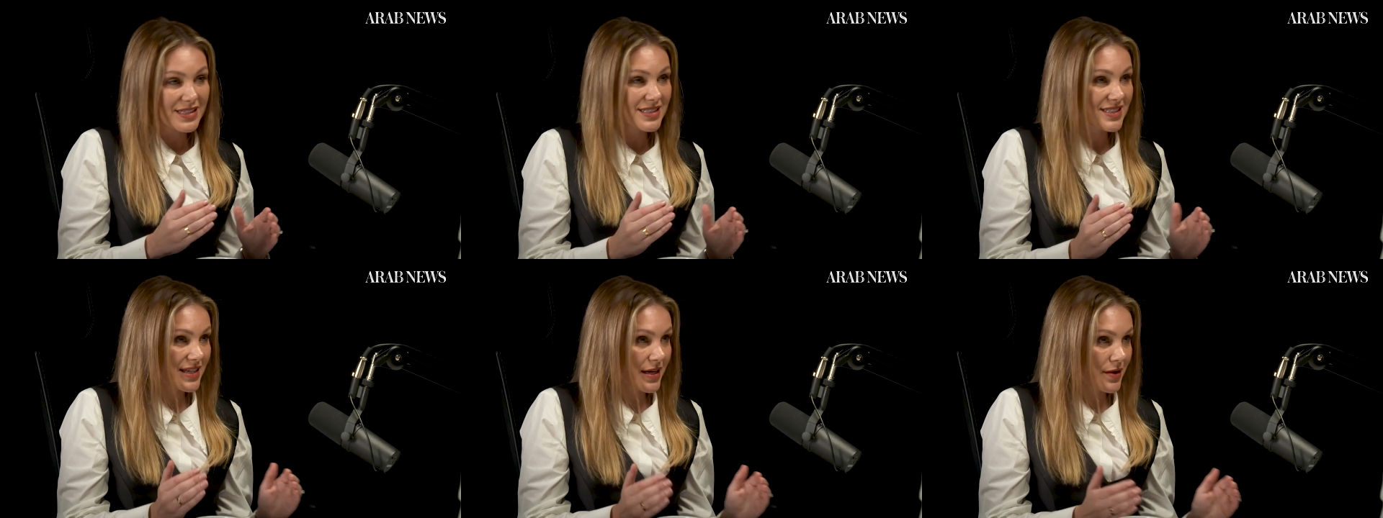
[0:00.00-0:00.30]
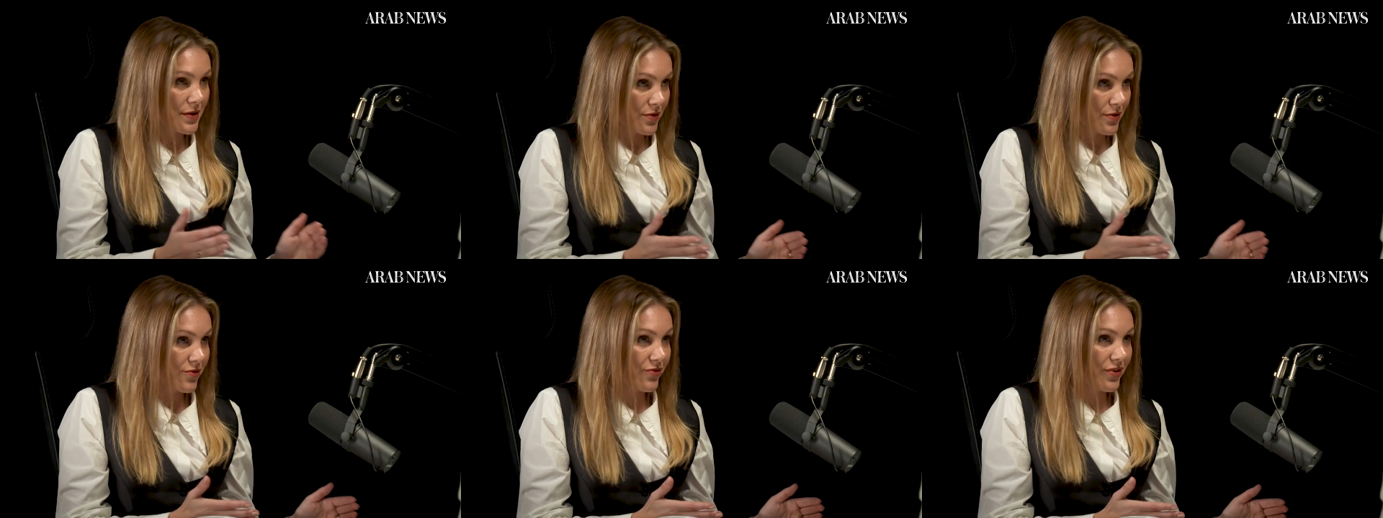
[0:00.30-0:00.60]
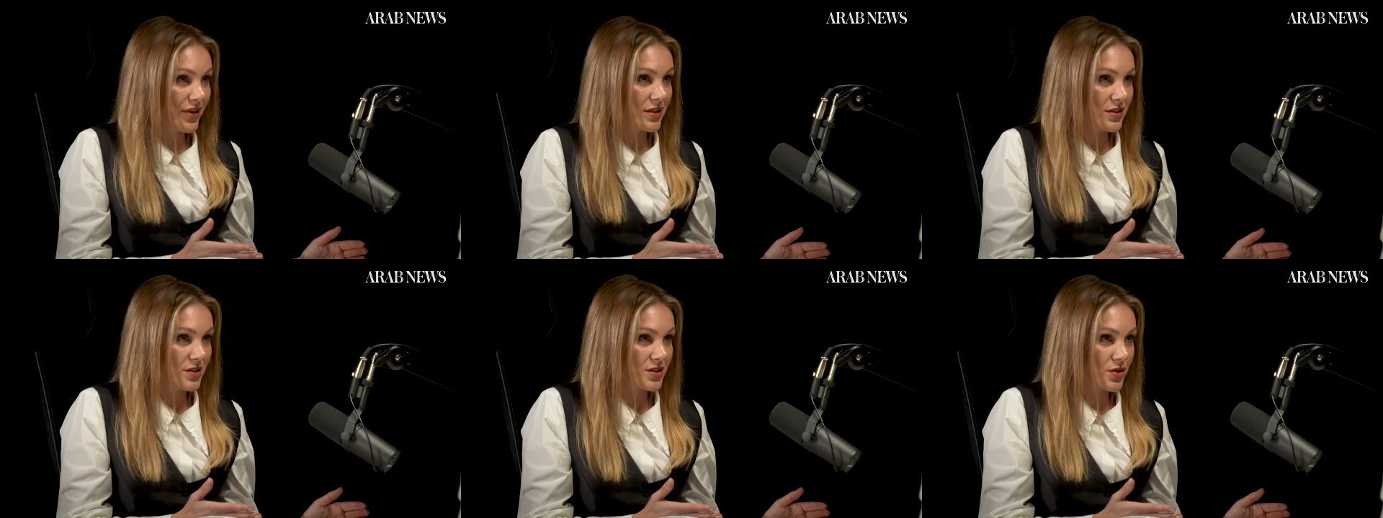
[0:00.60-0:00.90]
say
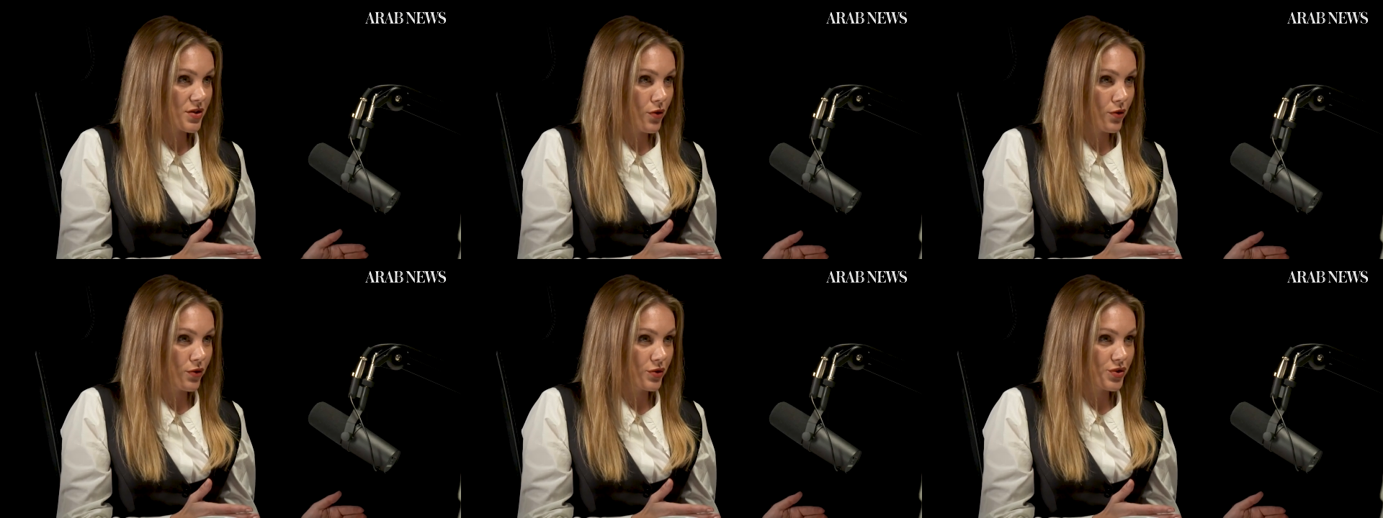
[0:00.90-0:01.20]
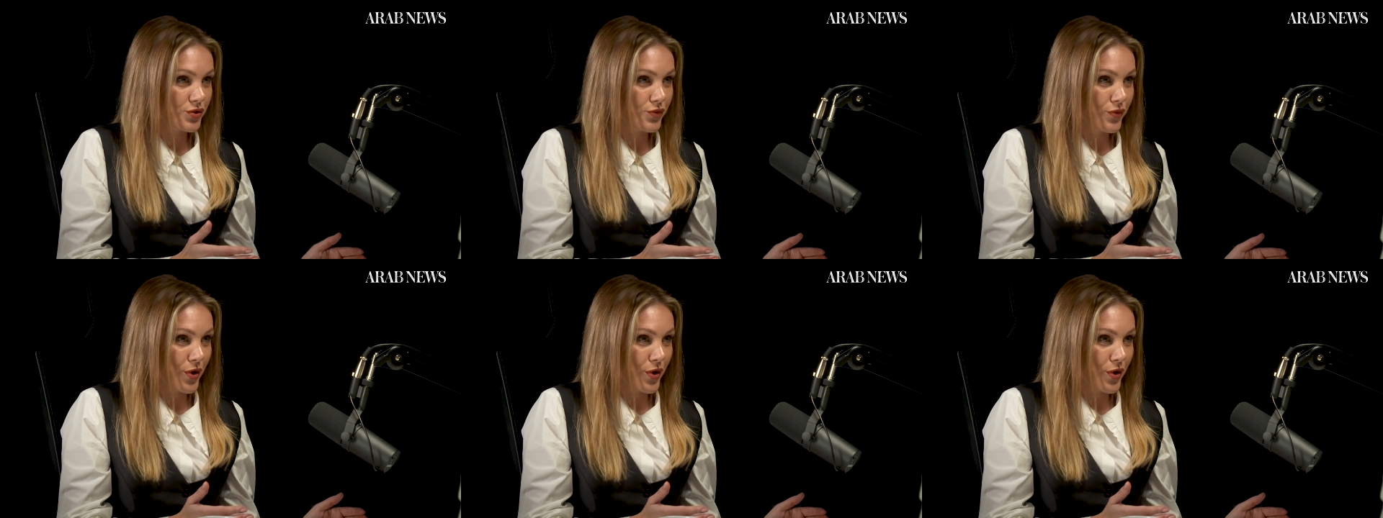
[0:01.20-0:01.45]
fitness coach, we